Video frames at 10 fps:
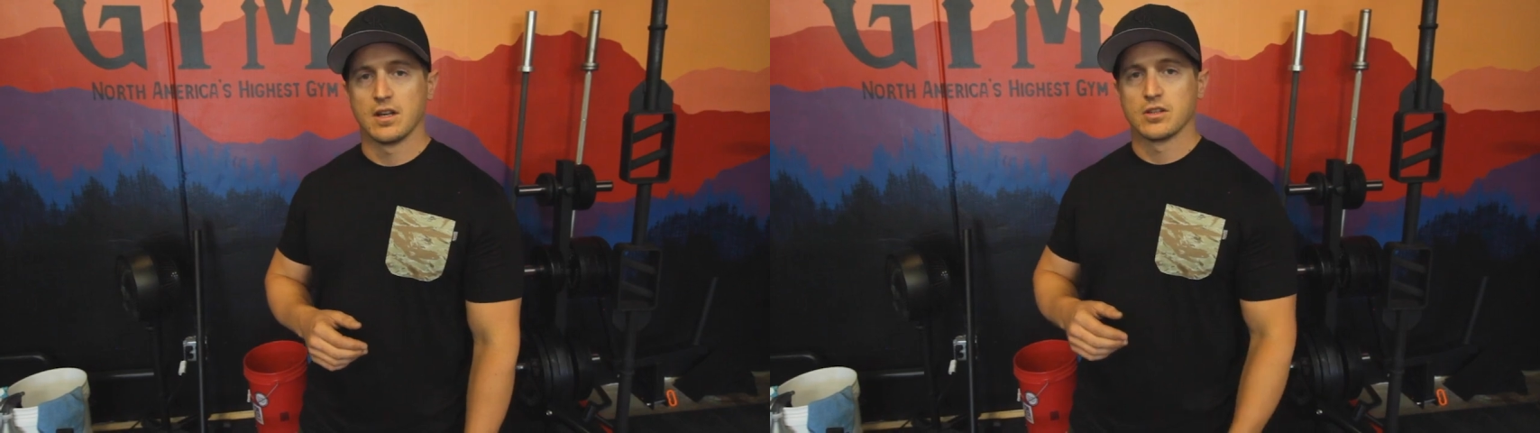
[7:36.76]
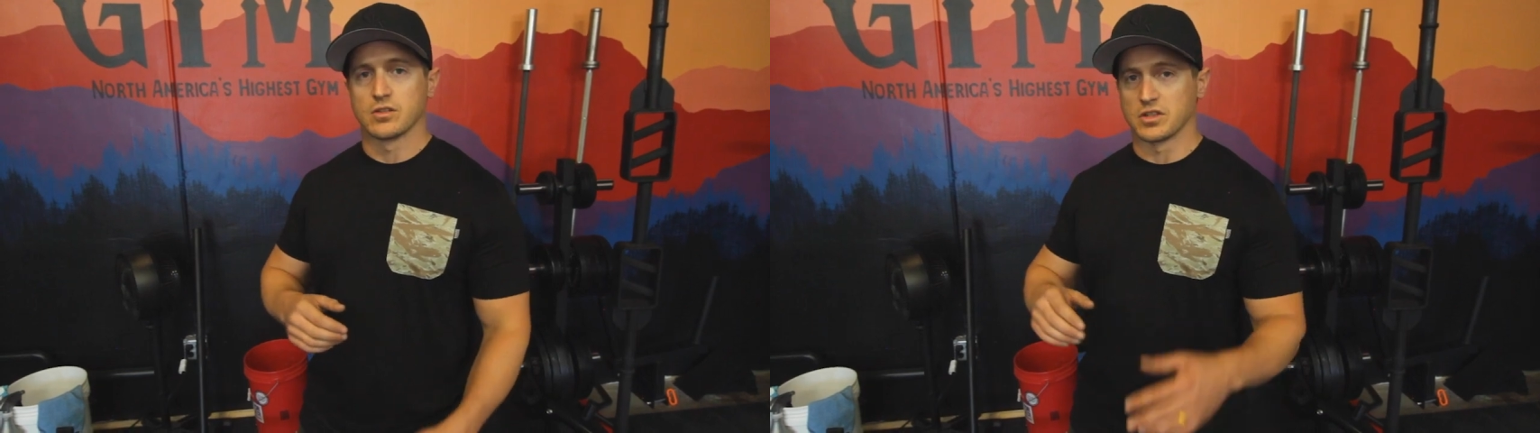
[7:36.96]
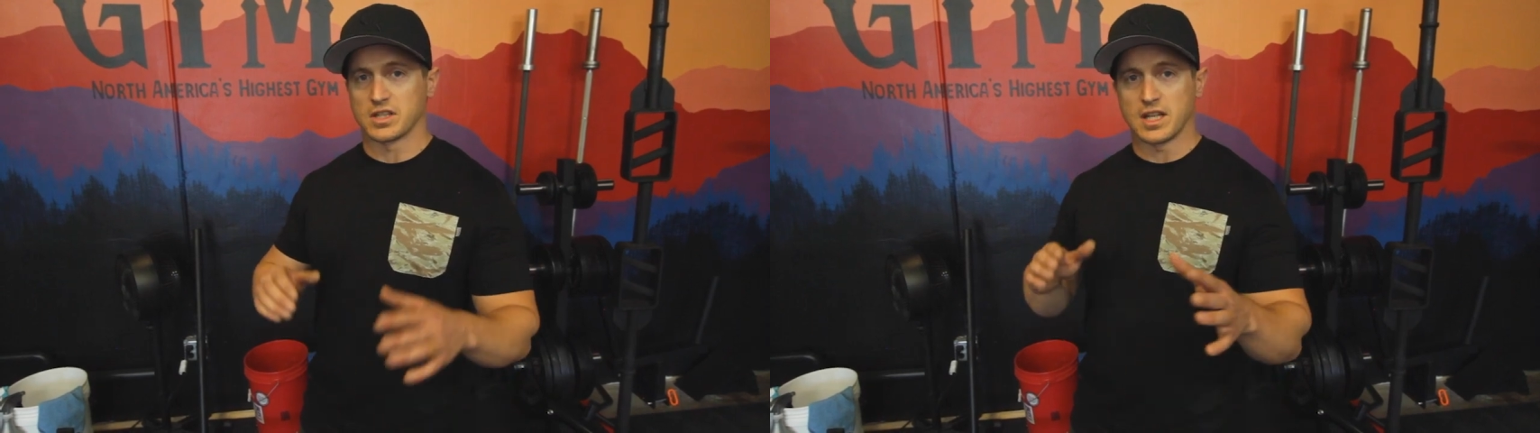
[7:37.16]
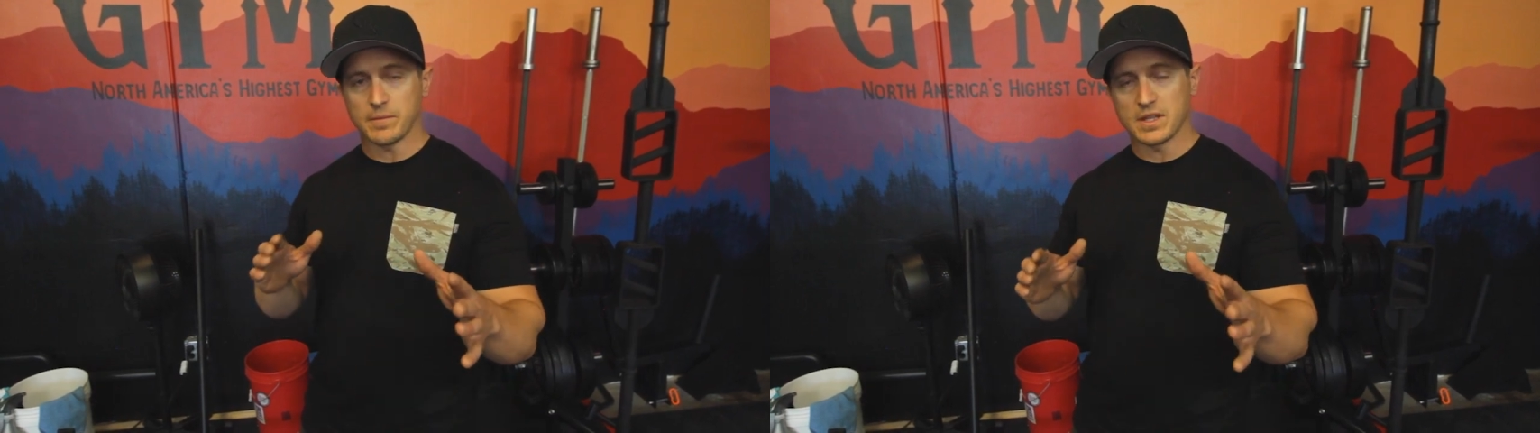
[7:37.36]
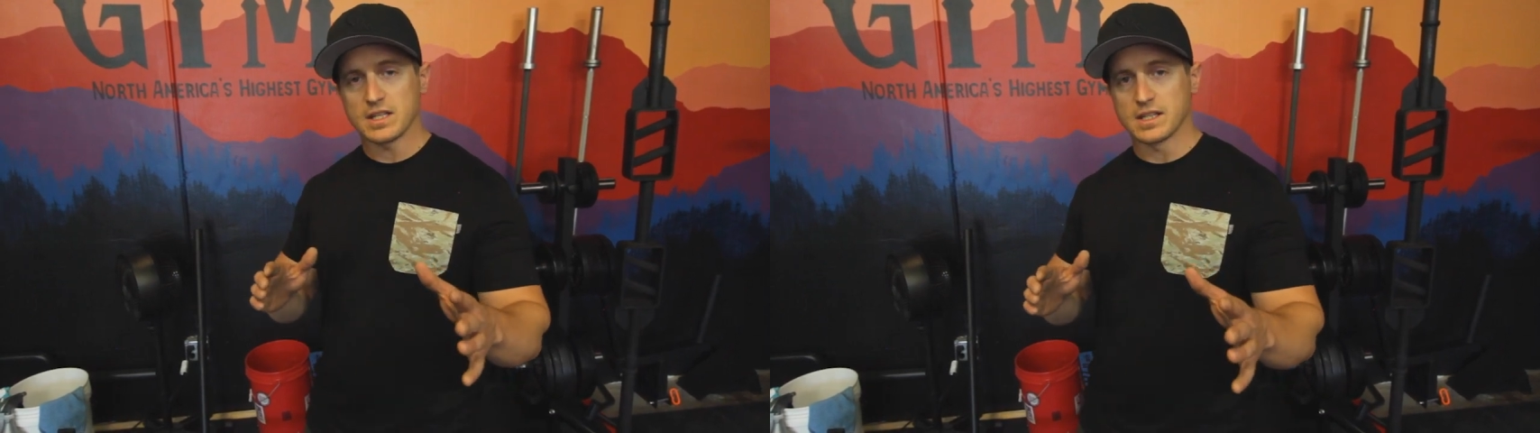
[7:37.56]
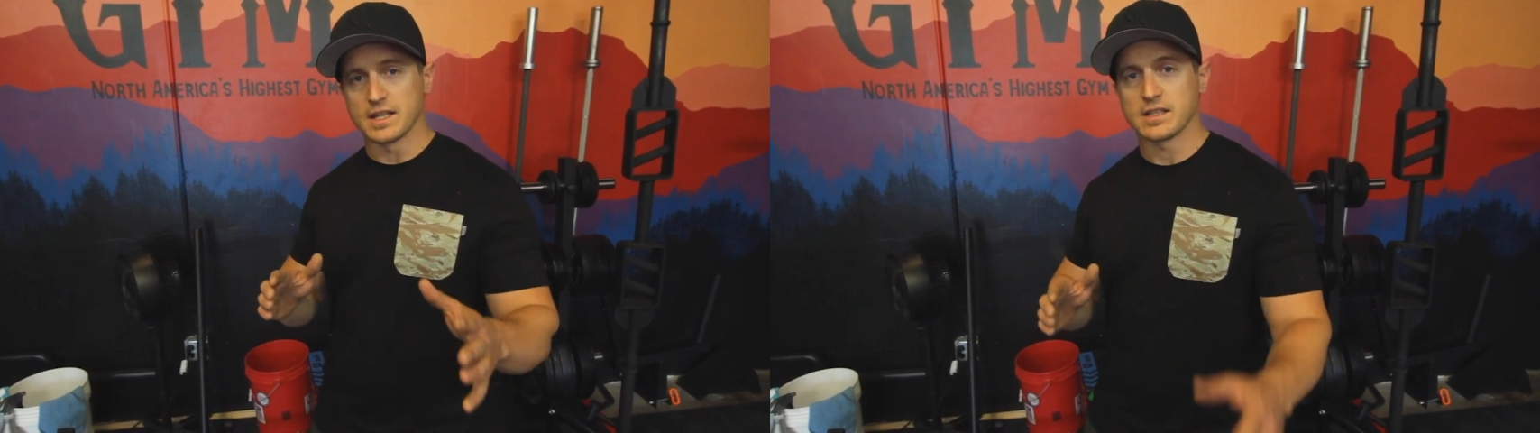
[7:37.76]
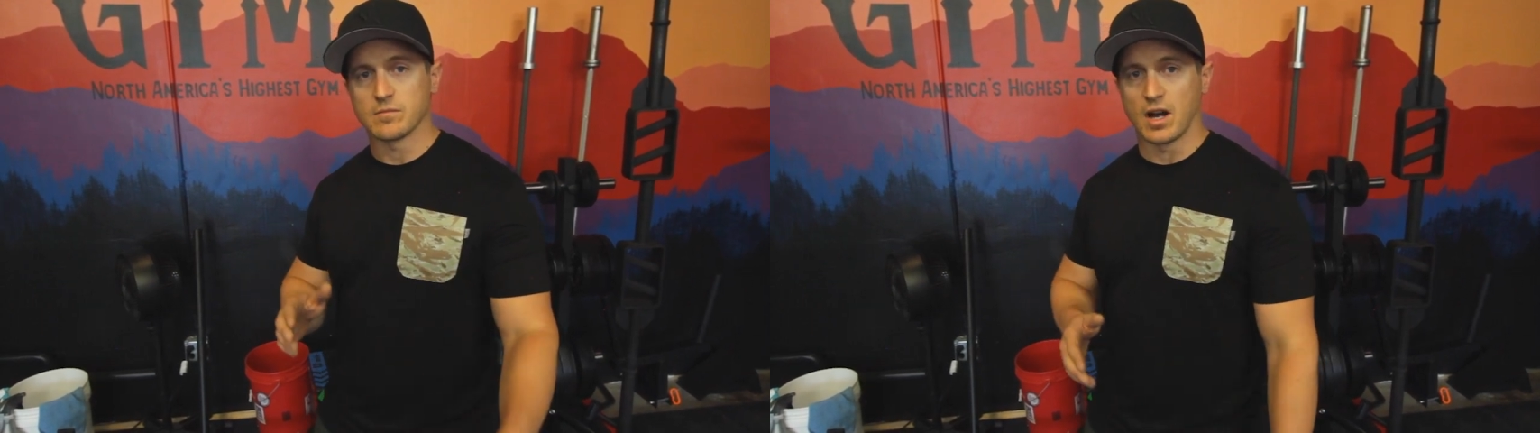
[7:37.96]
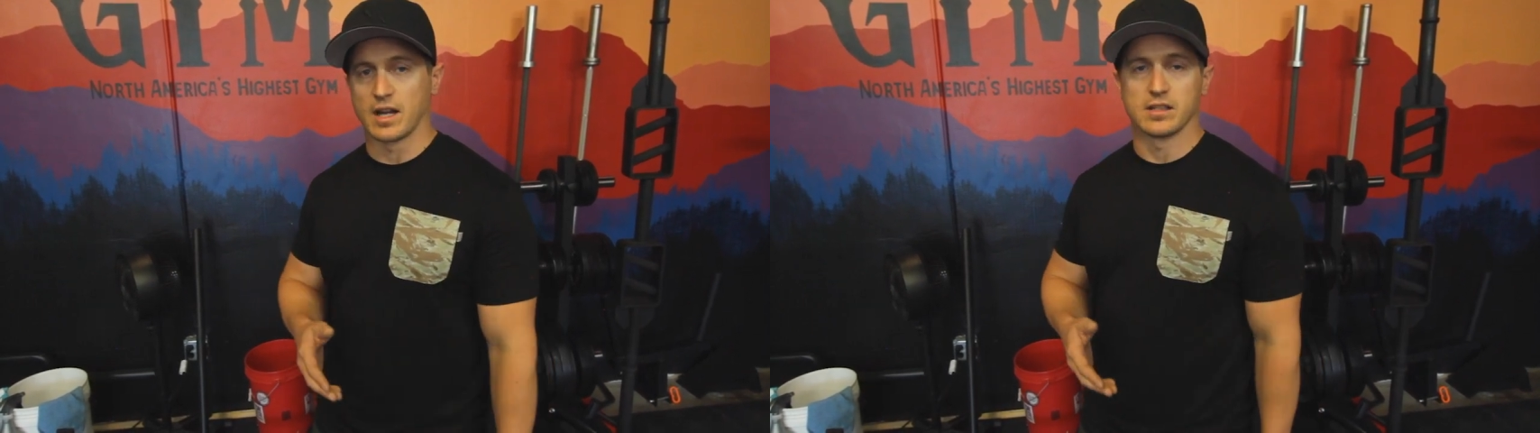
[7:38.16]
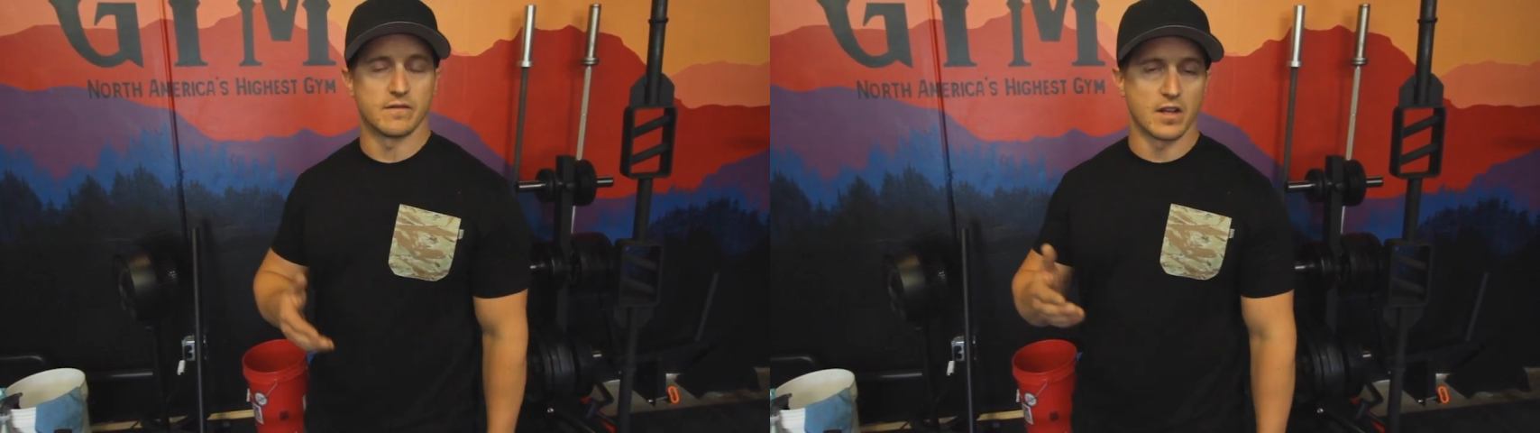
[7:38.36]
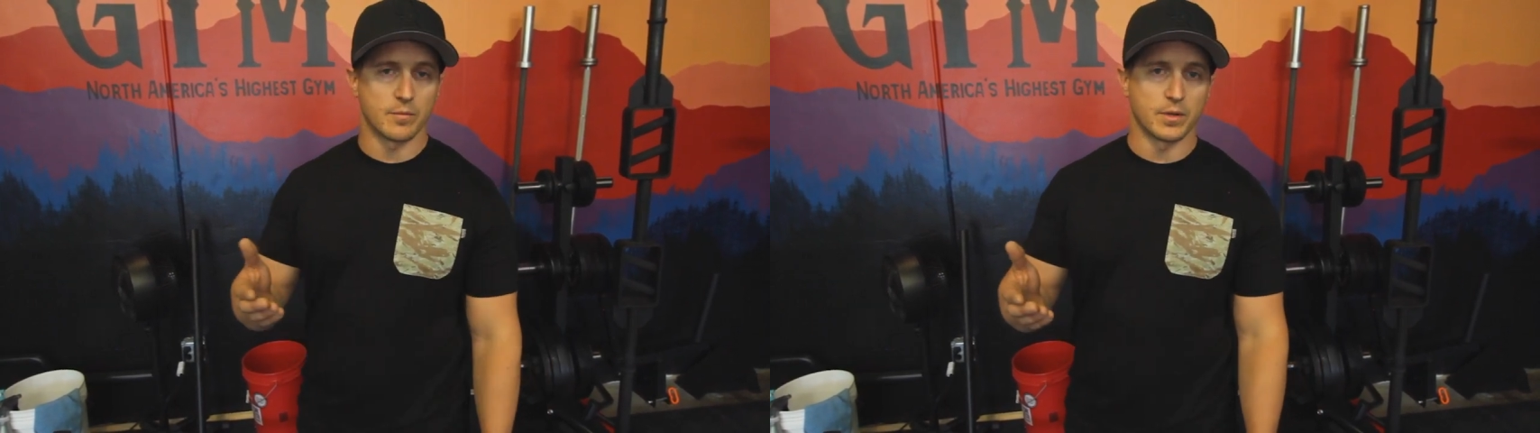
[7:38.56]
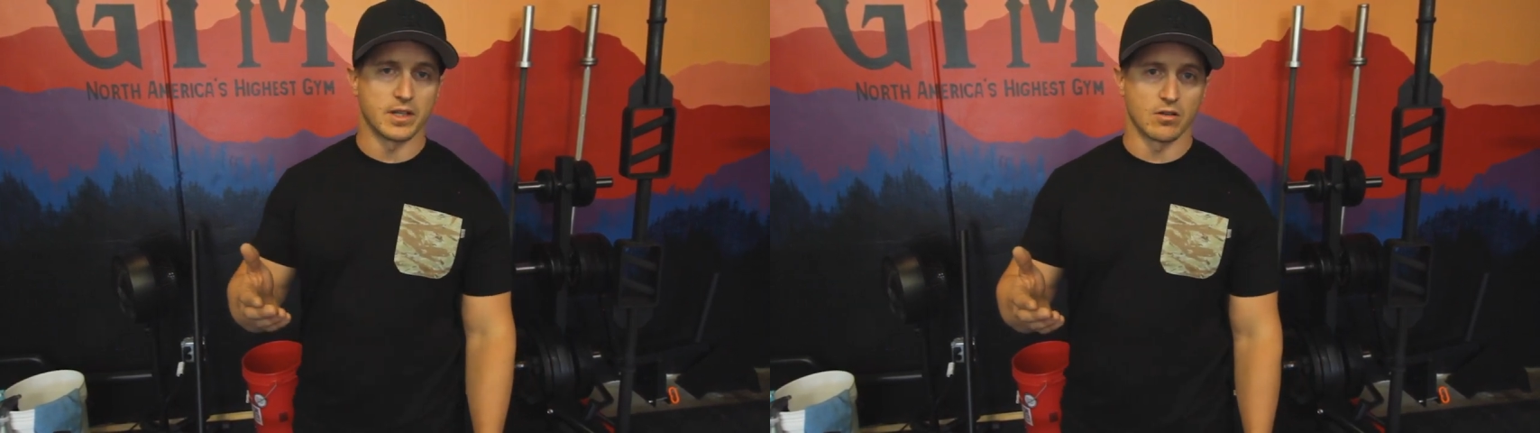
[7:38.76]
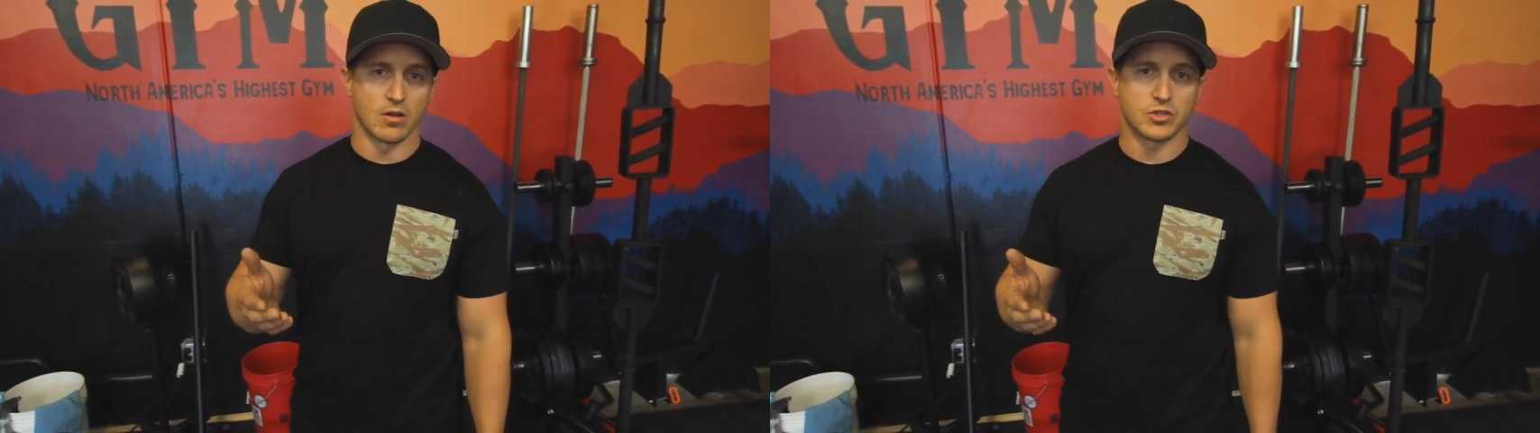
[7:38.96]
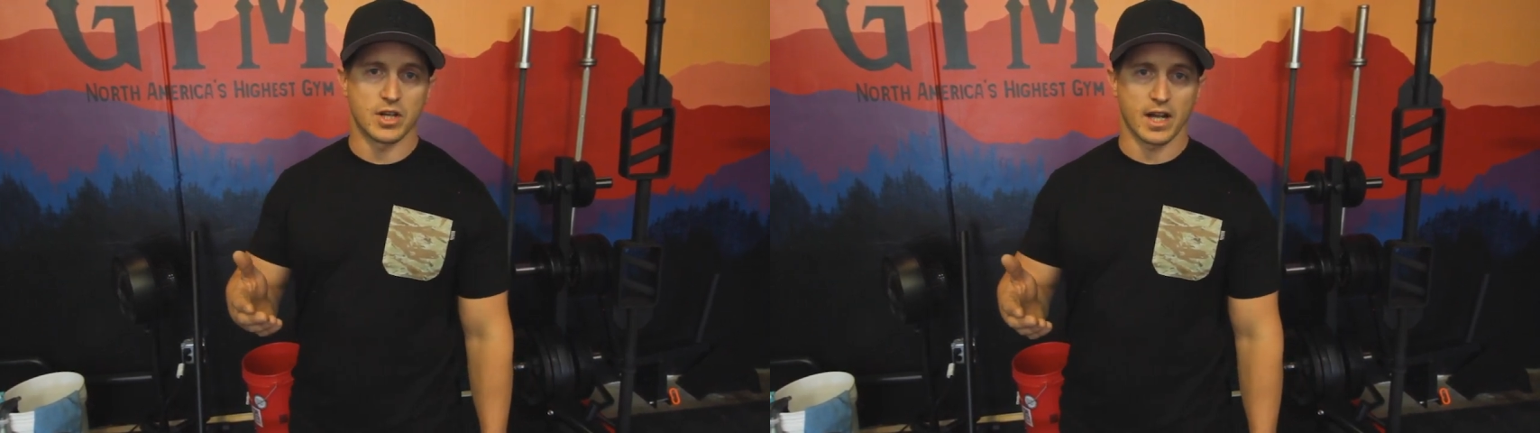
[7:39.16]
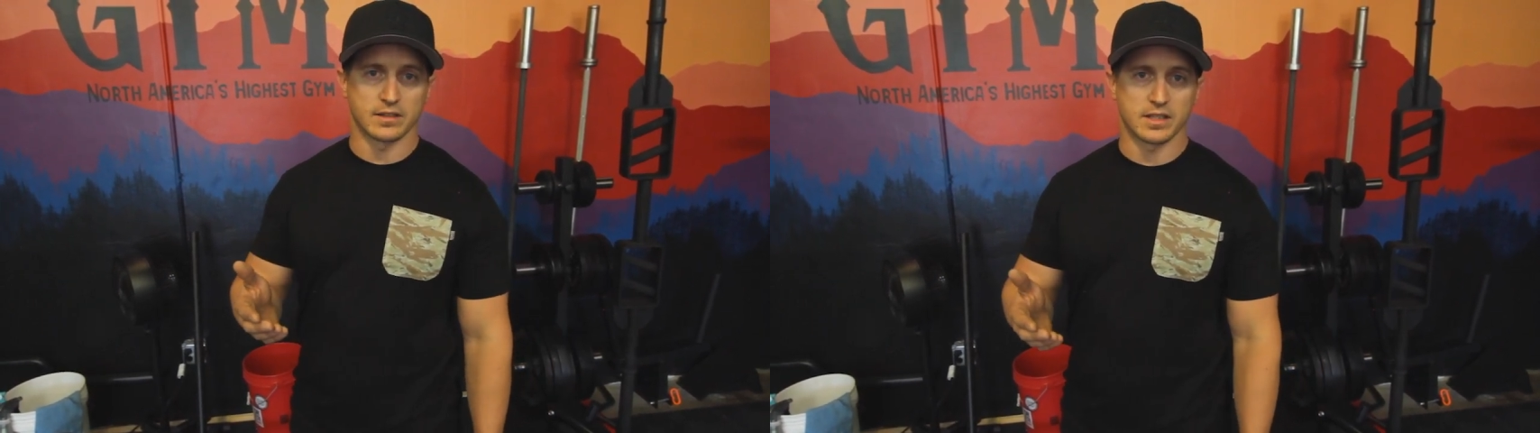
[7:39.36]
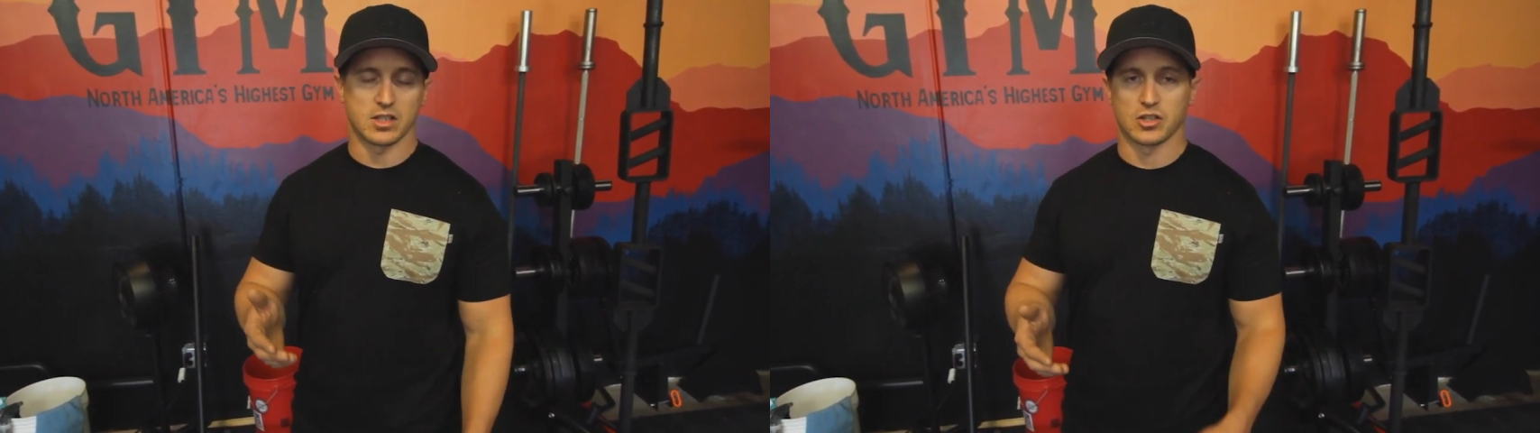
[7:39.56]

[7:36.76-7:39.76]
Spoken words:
So just keep these things in mind, developing your own checklist.